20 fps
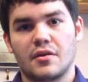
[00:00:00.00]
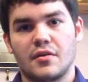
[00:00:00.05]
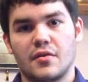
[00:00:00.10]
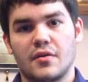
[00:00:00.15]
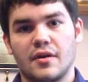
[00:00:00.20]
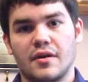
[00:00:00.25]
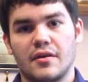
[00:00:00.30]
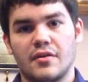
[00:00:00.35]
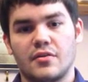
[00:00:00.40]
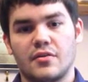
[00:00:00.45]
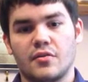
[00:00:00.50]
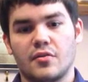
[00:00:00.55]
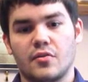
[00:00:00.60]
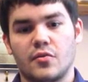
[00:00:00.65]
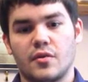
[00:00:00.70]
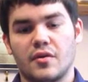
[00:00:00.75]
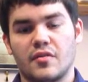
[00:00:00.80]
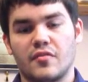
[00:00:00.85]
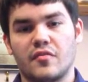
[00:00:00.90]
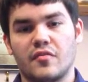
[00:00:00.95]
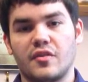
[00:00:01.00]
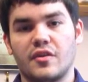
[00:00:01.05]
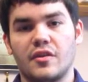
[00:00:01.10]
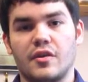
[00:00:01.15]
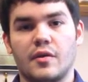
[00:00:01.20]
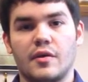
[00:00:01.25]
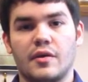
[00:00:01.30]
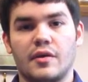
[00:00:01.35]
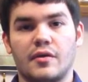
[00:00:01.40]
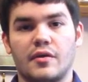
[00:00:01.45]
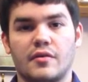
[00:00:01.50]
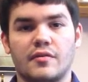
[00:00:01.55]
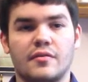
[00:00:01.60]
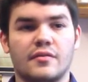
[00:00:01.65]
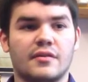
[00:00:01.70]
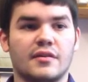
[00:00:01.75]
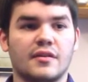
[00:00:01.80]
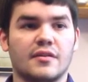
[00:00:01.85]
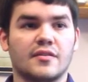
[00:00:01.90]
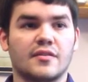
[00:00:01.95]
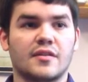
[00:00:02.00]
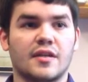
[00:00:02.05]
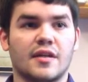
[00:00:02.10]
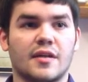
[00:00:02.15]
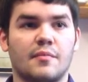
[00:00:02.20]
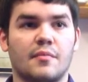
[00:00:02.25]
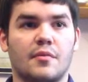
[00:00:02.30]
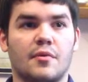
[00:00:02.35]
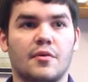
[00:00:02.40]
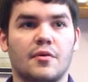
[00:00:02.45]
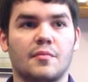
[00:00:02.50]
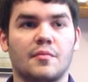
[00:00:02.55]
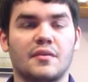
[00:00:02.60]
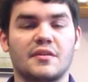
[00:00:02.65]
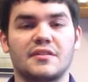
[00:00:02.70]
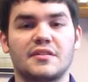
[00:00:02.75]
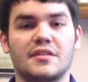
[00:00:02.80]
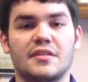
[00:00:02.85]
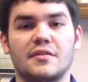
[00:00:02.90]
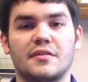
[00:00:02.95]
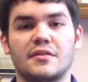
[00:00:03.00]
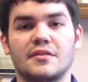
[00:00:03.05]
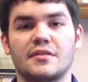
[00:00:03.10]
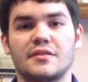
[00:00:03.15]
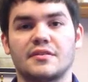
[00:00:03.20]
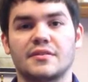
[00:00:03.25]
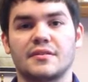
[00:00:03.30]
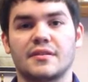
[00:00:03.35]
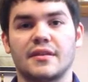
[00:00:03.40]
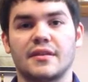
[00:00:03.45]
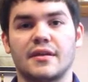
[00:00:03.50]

to go ahead and do a quick video here, the second part of my series.